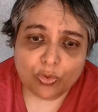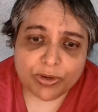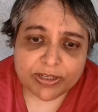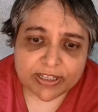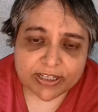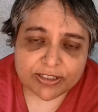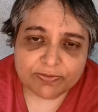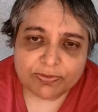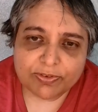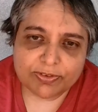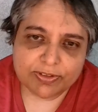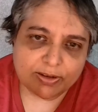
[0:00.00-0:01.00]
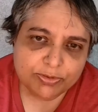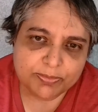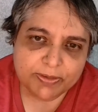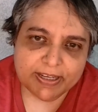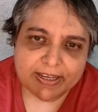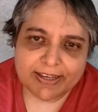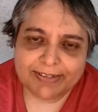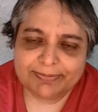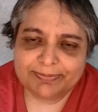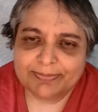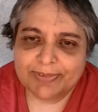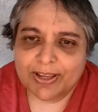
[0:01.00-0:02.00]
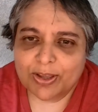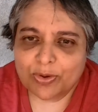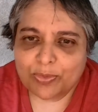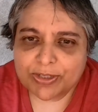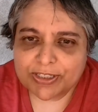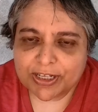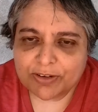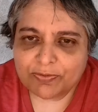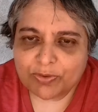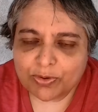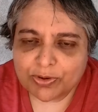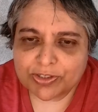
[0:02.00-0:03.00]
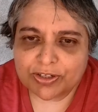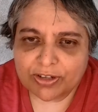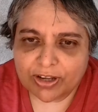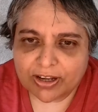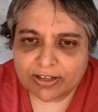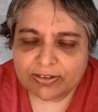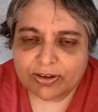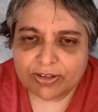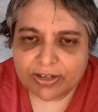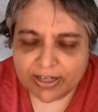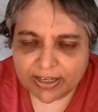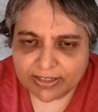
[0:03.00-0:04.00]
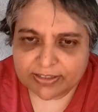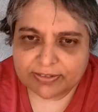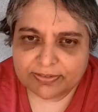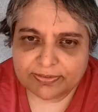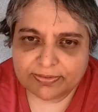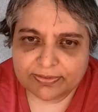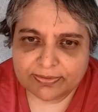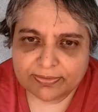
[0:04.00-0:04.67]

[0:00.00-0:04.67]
That was my cat. We tend to focus a lot on the negative.